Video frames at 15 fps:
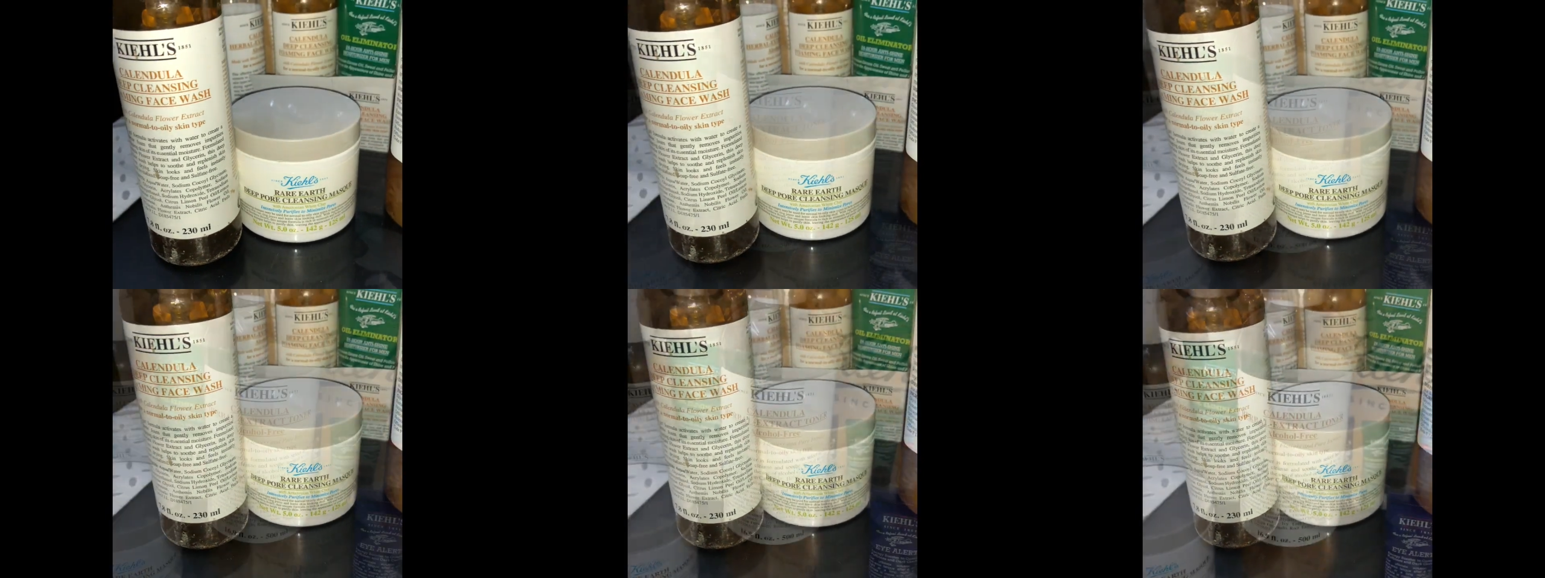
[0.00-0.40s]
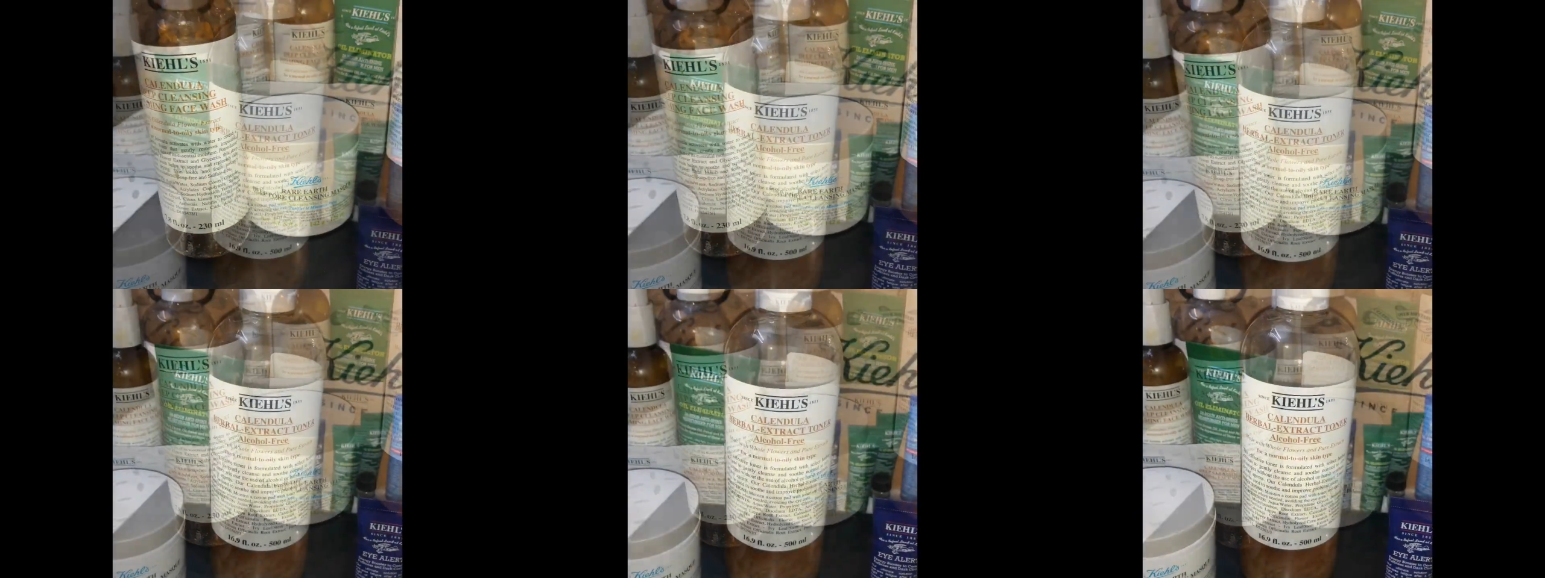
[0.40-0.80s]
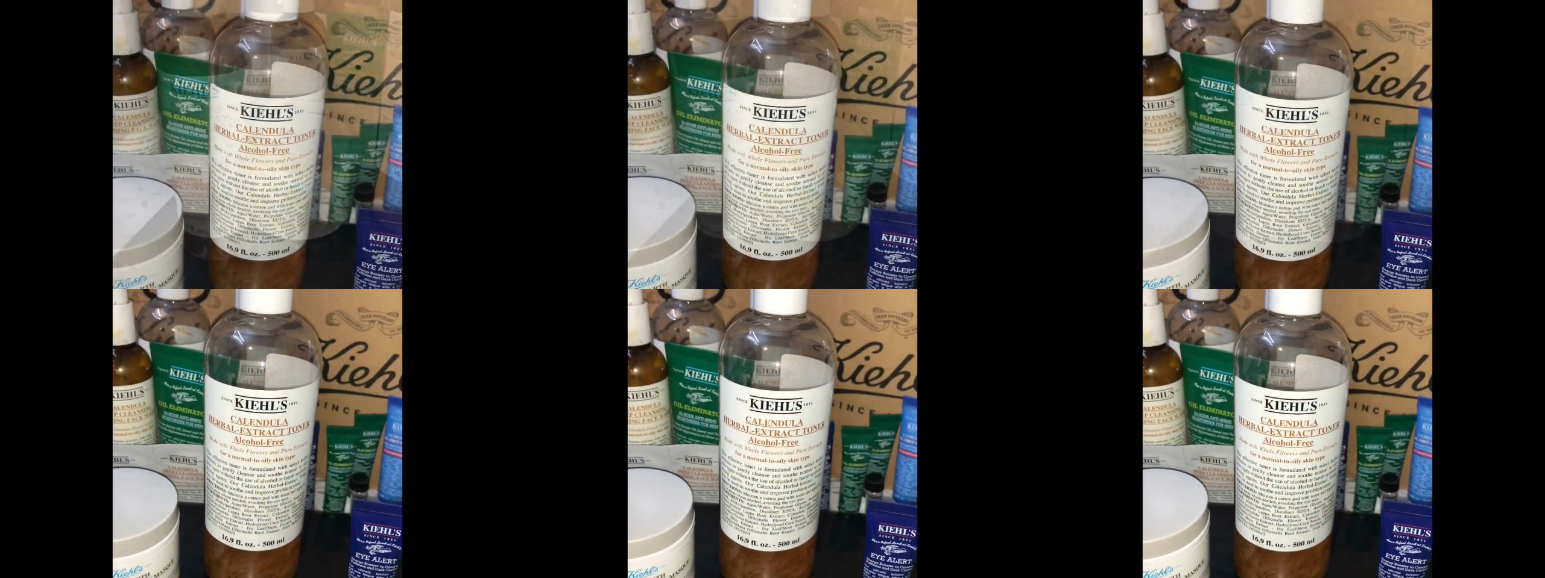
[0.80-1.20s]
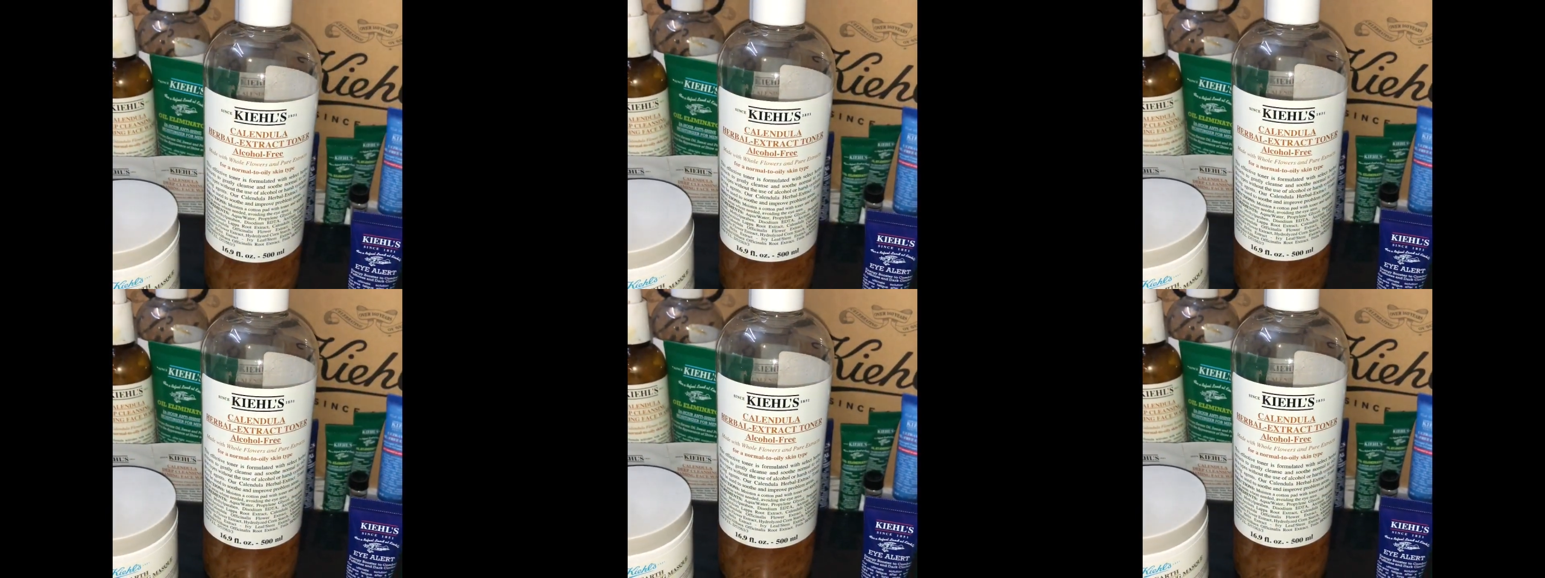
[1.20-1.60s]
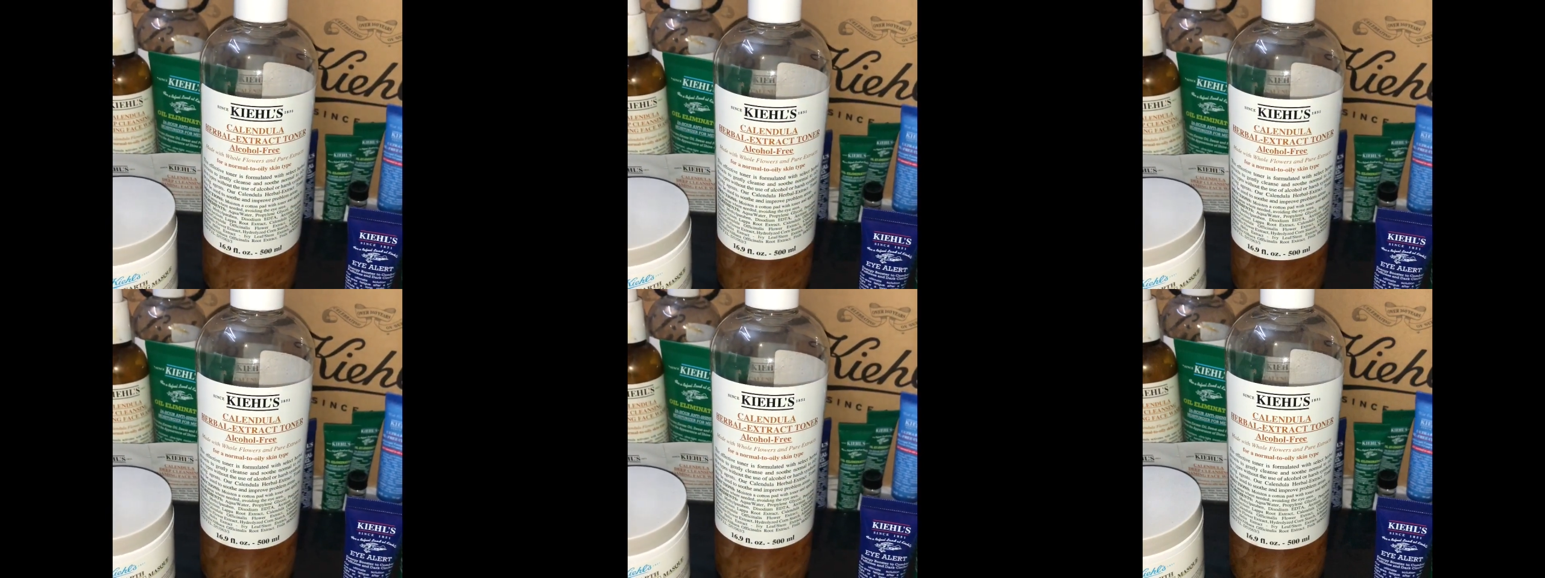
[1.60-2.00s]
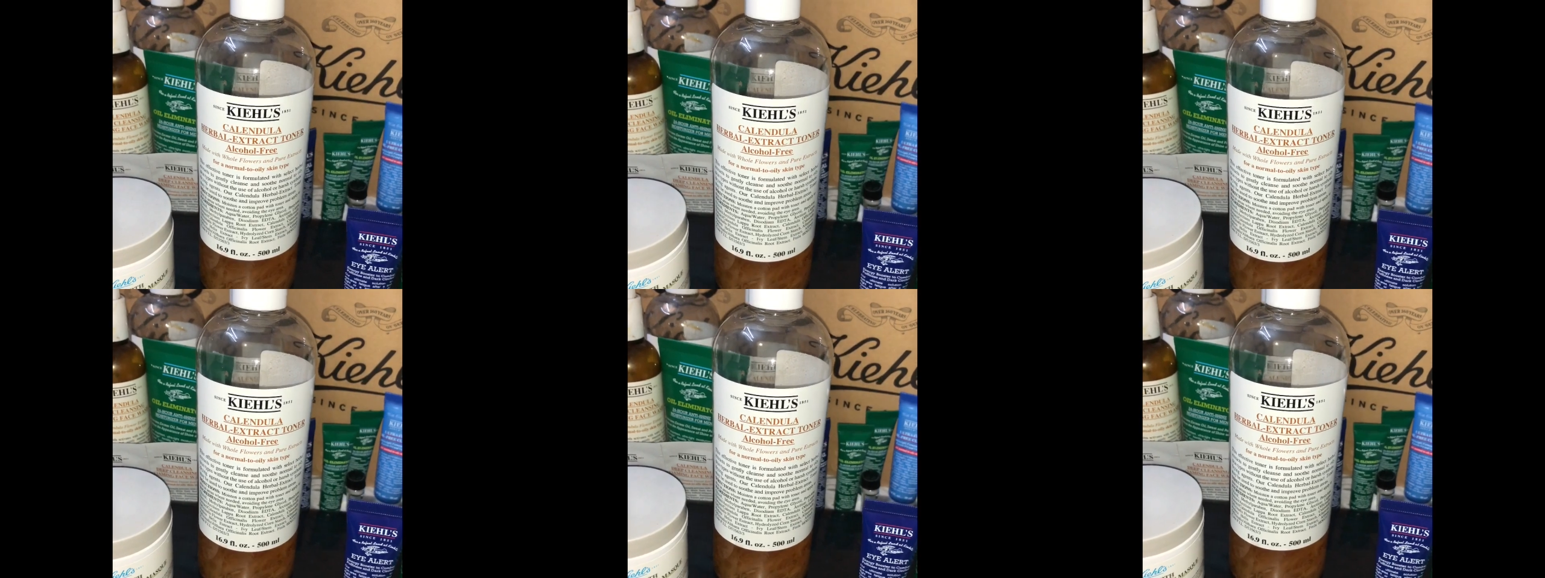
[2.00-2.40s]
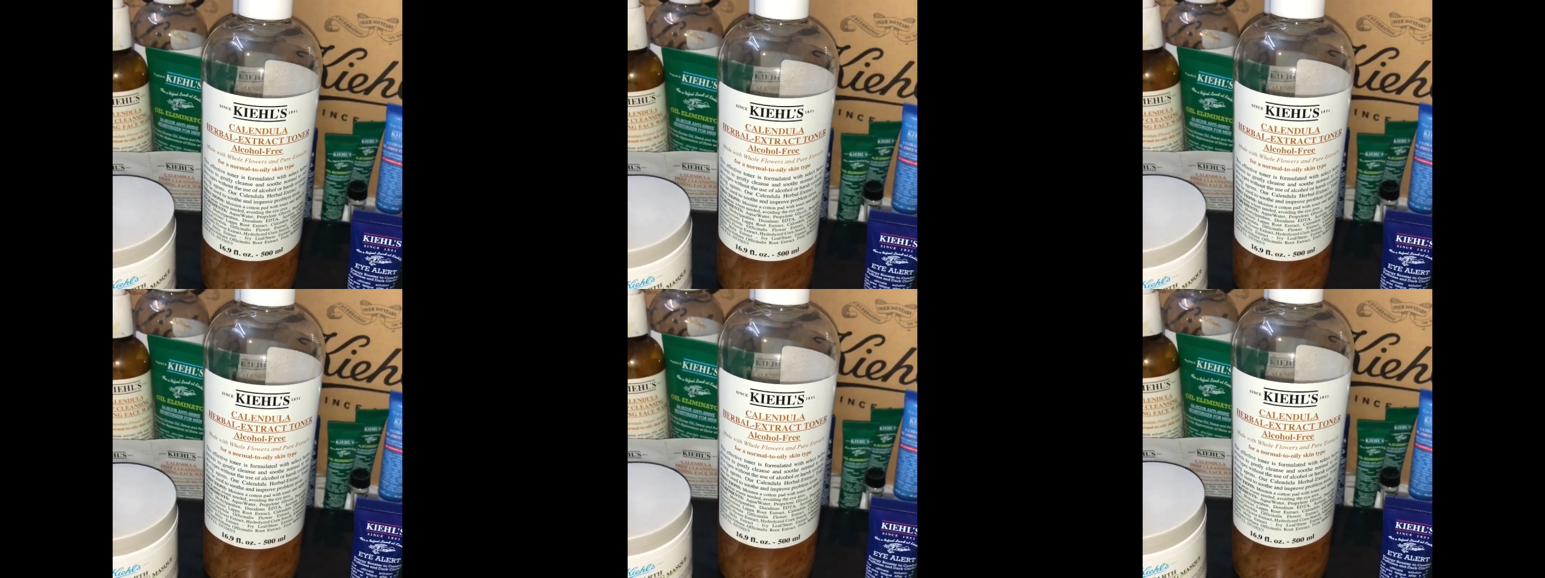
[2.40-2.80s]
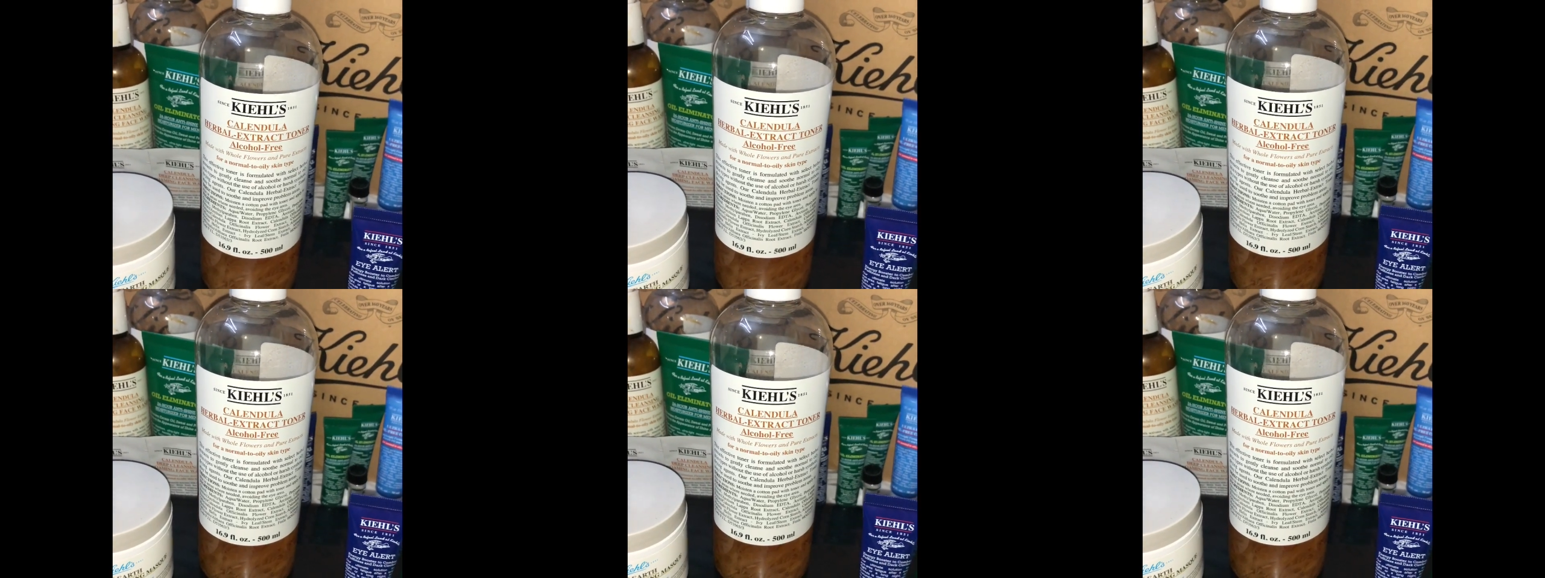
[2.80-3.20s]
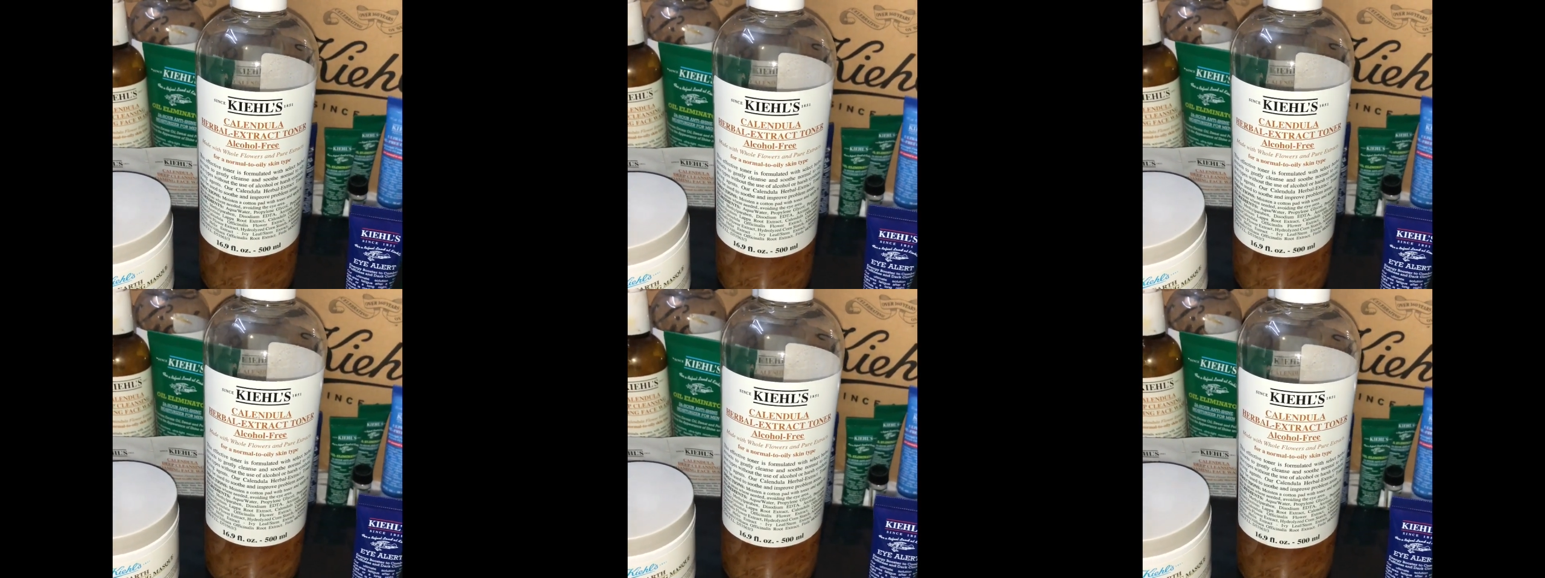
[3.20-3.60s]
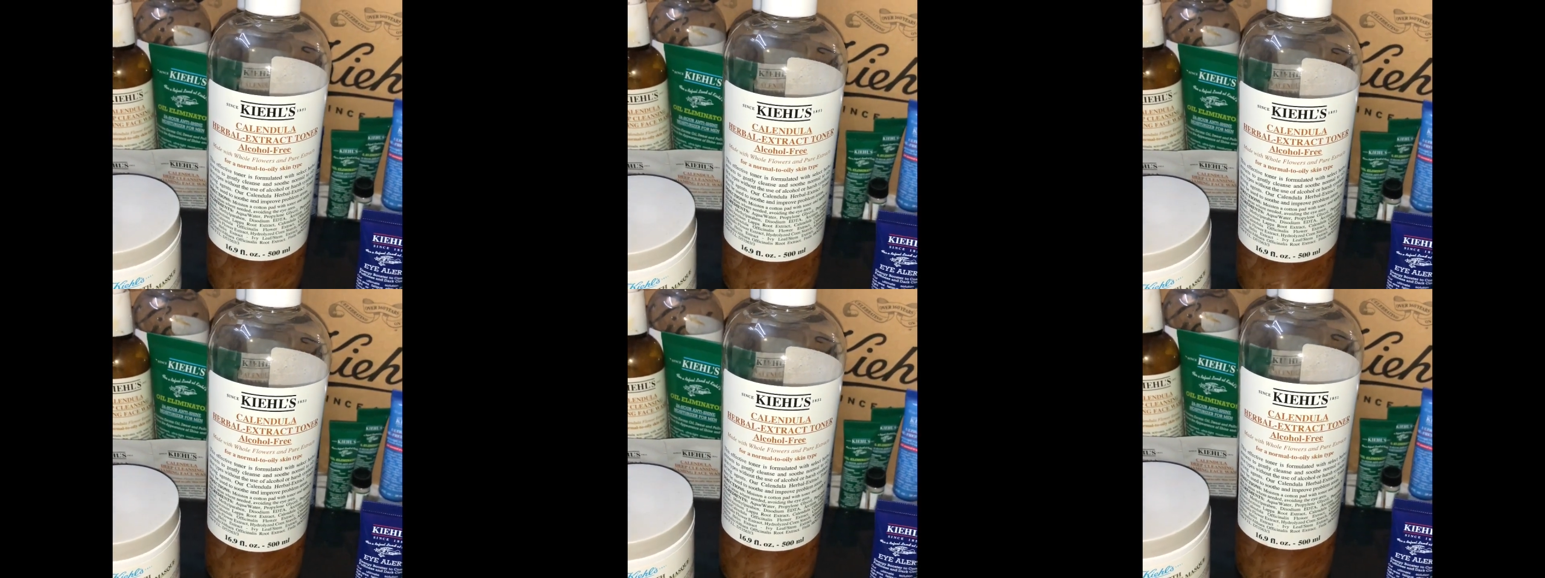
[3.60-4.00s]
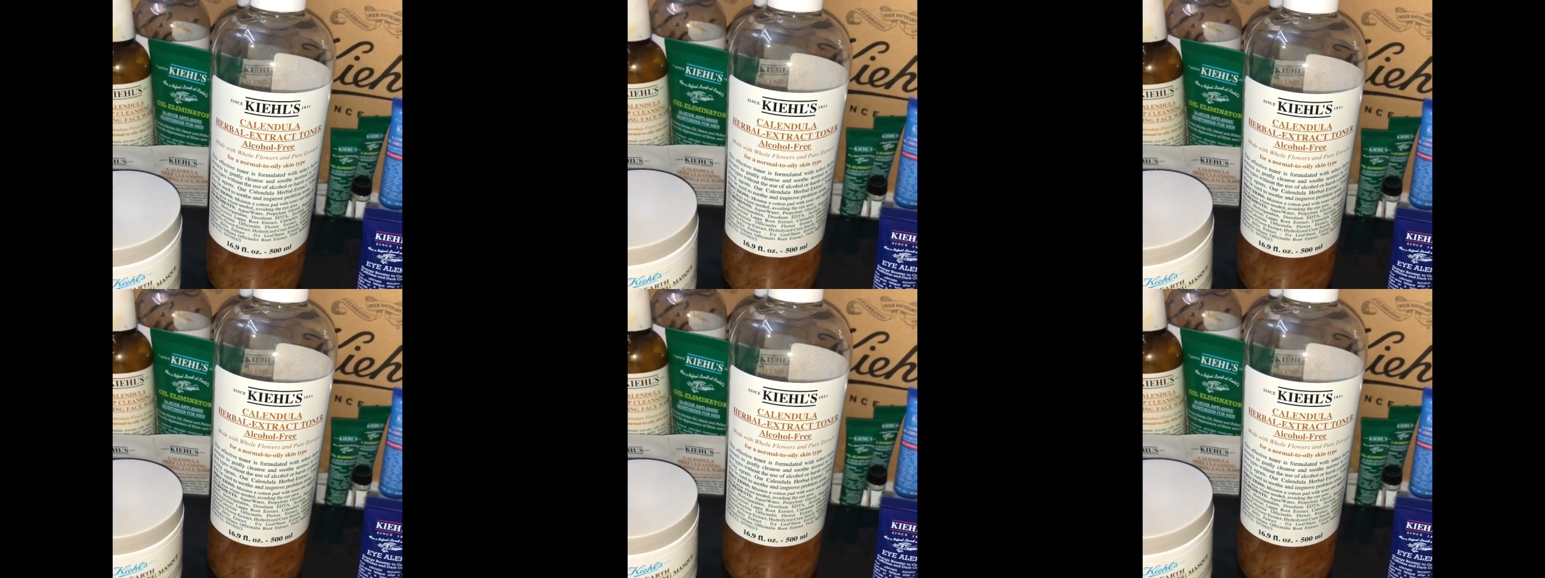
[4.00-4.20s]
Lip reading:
Nobody's mouth can be seen.